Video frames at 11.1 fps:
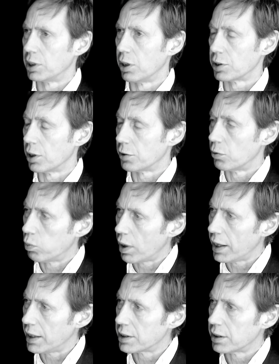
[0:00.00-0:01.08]
Because he lost a lot of
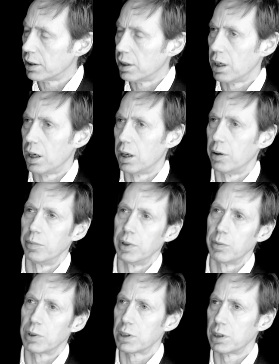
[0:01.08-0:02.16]
weight.
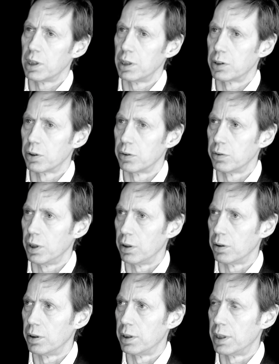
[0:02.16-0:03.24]
There was a certain sort of,
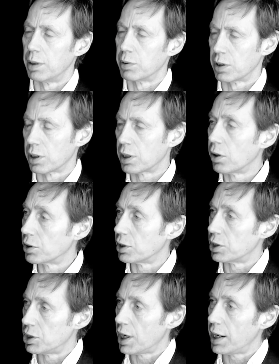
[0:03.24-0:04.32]
there was a
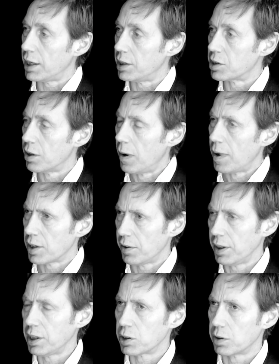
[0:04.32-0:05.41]
conscious change. So I
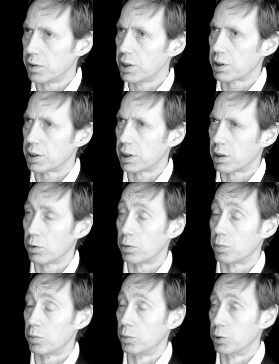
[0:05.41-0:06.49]
think it's sort of interesting. I
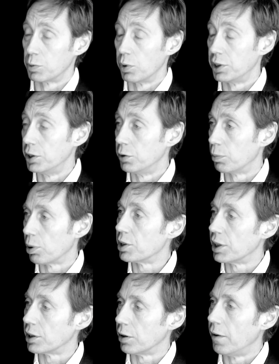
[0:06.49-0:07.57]
was wanting to do a
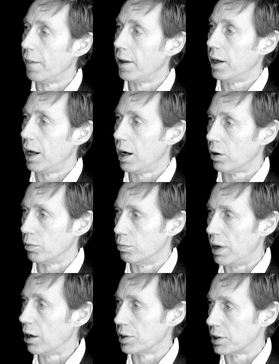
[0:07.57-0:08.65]
project on how
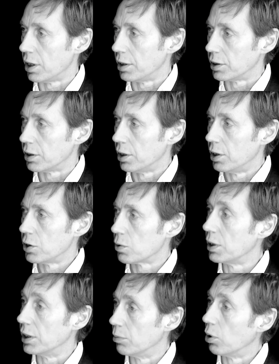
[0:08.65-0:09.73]
male designers
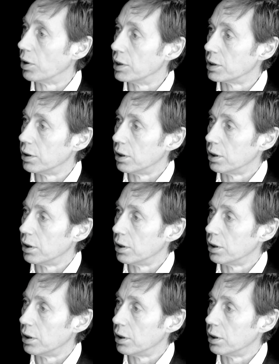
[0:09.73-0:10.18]
treat their bodies.